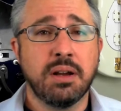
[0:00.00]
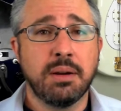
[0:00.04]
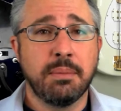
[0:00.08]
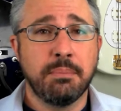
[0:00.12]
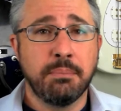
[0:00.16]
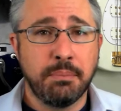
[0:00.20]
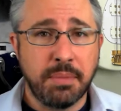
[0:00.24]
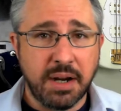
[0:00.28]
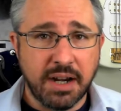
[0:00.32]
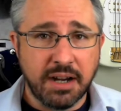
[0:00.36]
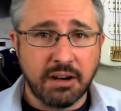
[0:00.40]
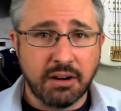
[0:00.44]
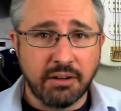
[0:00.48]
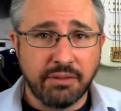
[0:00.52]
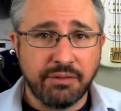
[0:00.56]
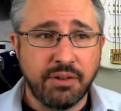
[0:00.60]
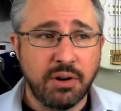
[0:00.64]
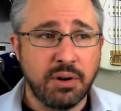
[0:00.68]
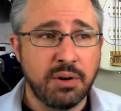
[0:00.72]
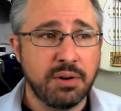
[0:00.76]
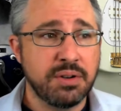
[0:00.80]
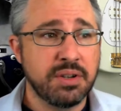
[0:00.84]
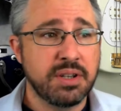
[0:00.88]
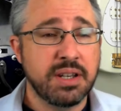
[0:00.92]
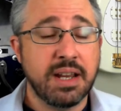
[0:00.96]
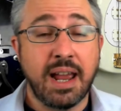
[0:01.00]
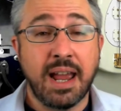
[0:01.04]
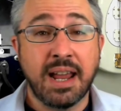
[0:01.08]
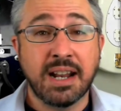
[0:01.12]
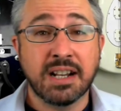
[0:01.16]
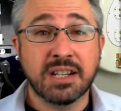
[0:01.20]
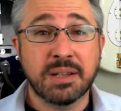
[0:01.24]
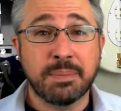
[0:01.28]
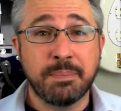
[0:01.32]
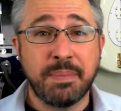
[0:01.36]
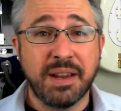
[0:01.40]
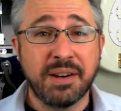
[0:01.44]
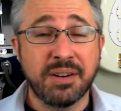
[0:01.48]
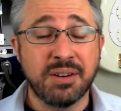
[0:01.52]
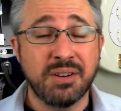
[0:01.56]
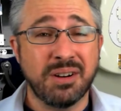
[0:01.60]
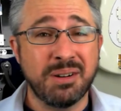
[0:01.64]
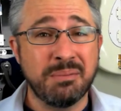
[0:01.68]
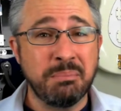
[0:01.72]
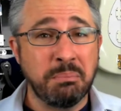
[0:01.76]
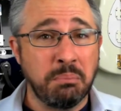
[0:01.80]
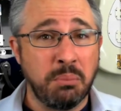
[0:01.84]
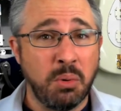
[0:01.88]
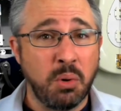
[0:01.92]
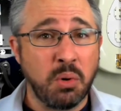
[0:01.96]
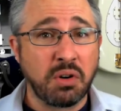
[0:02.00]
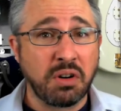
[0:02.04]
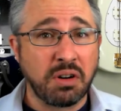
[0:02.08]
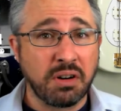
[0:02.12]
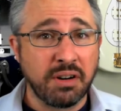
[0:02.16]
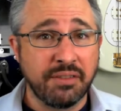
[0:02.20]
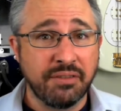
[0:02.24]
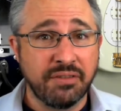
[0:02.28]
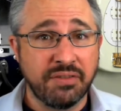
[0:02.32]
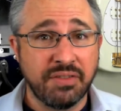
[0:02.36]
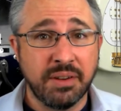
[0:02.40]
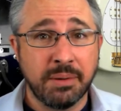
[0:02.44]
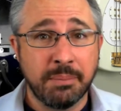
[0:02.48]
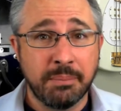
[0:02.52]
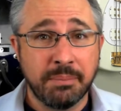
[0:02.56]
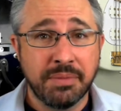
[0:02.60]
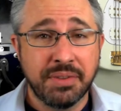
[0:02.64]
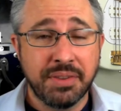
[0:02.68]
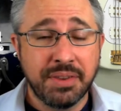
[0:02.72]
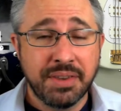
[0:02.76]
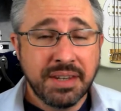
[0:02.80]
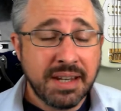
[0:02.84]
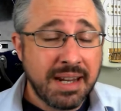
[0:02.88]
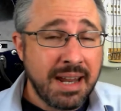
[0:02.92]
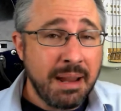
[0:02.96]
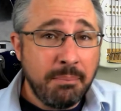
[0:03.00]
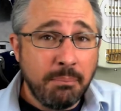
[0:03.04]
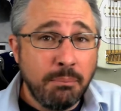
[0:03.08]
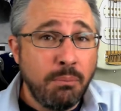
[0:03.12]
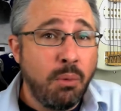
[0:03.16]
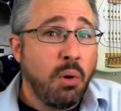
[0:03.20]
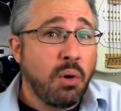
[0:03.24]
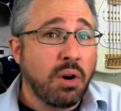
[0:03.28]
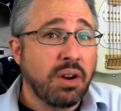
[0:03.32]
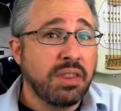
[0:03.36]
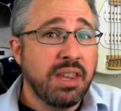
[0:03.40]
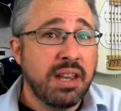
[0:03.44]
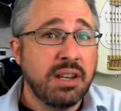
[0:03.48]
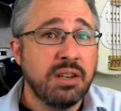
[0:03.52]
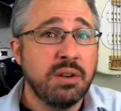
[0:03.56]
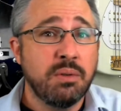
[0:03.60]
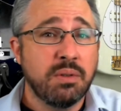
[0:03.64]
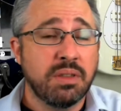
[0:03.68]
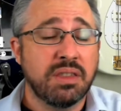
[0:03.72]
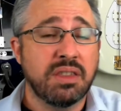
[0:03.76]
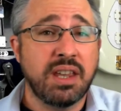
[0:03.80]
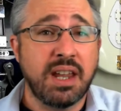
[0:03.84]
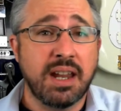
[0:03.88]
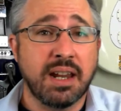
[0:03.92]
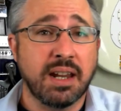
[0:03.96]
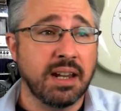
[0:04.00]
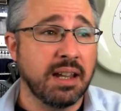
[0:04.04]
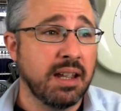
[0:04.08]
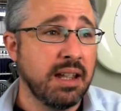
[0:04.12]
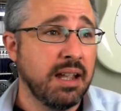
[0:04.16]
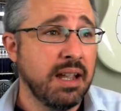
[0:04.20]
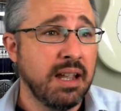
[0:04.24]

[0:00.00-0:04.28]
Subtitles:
microphones and spend on more of them. Get more than you think.